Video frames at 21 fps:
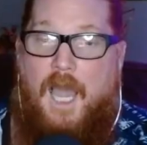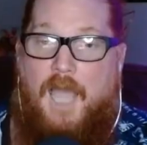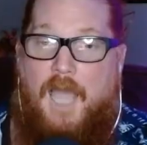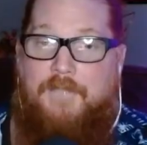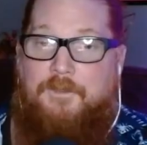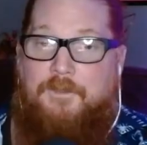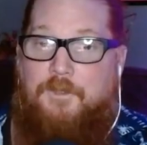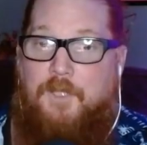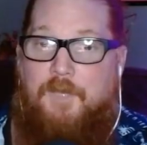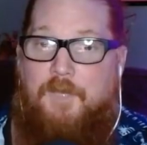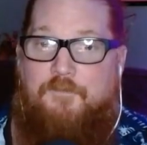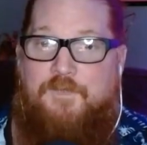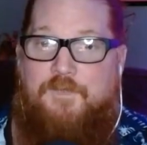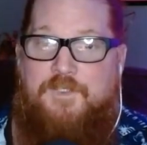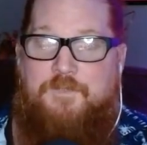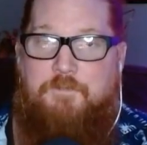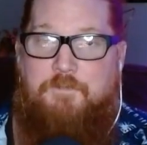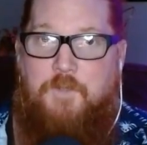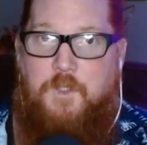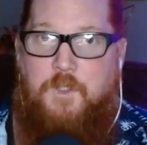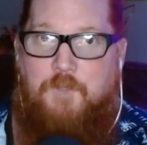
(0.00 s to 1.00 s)
I love
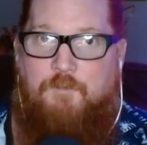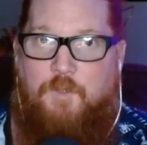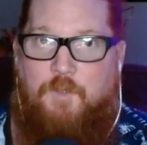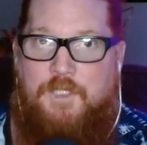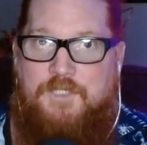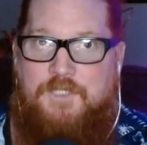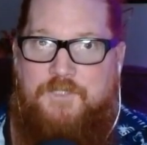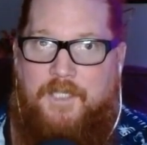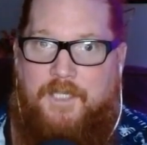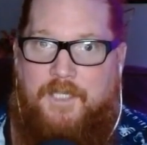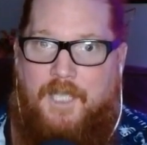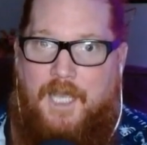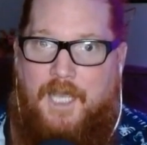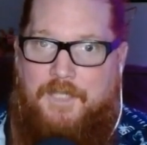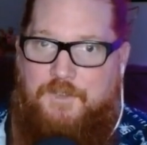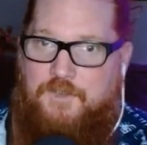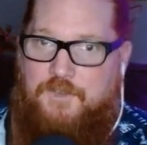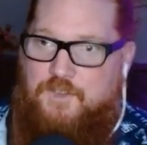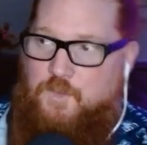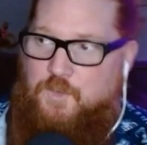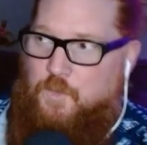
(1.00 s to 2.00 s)
his move where he's like, I
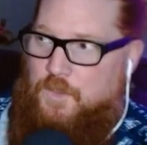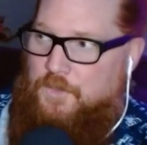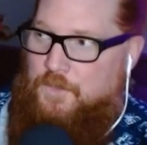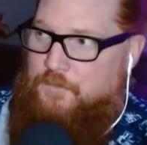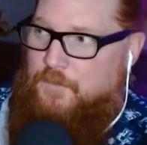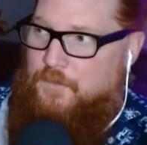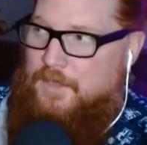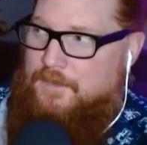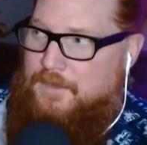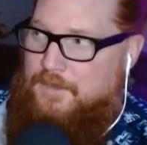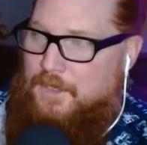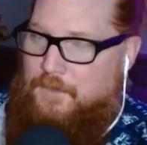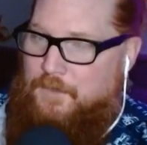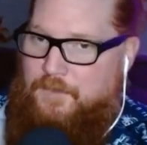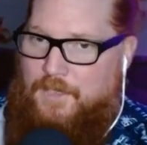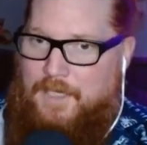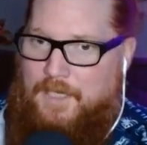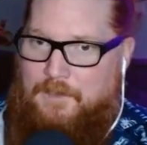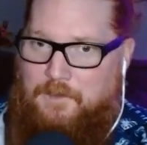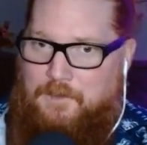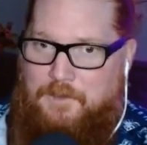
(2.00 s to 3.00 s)
used to work right there. And the
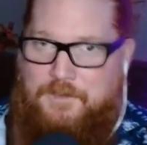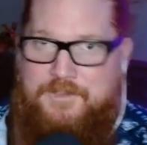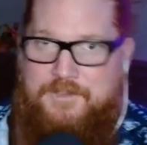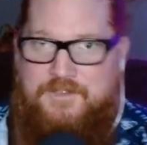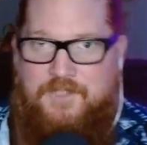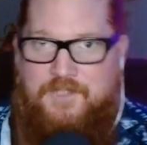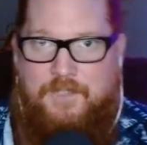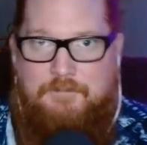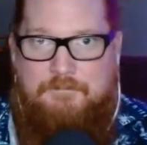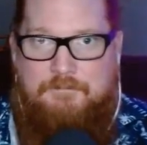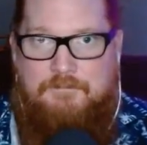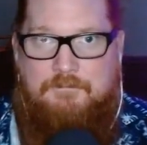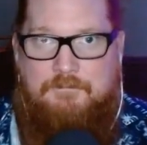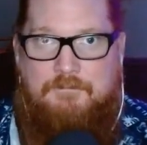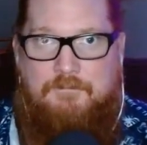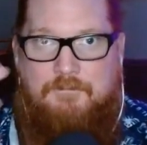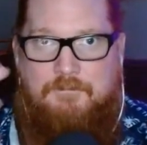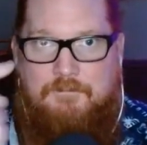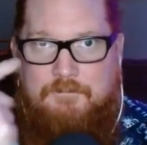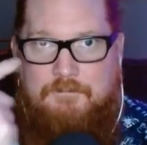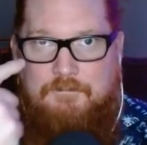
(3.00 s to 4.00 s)
guy looks, he's like,
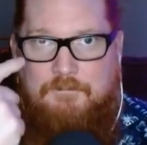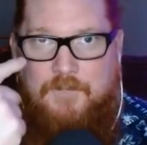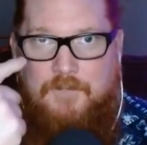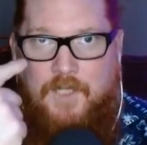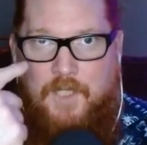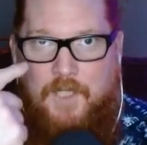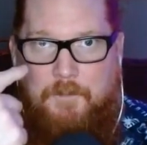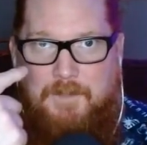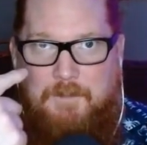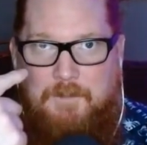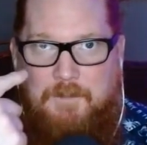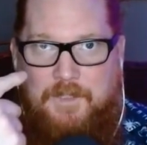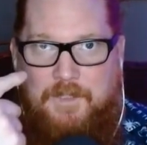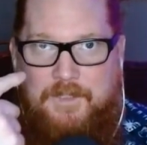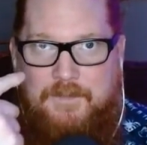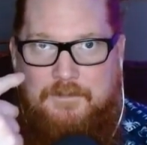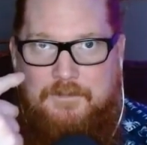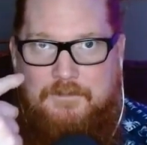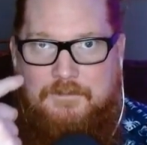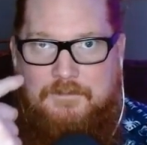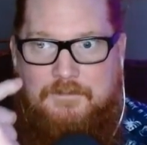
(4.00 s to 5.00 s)
on me,
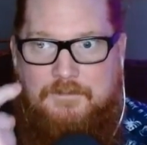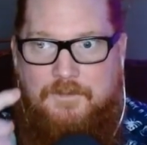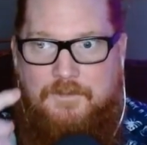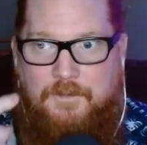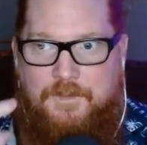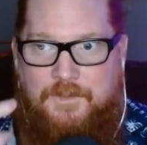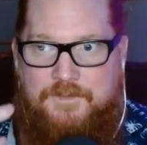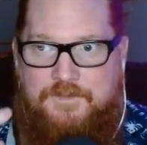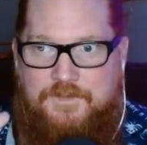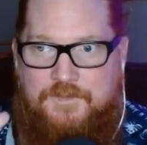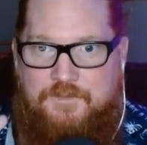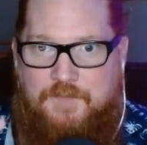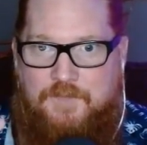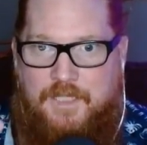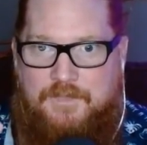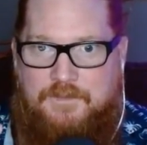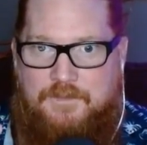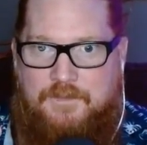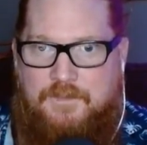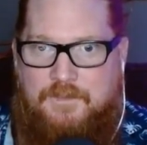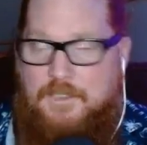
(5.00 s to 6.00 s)
buddy. Don't get
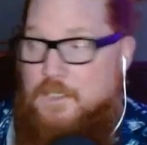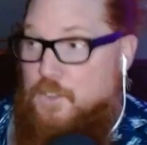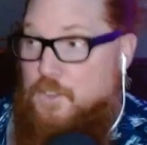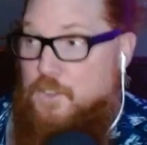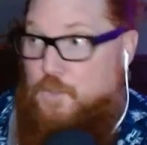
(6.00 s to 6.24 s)
distracted.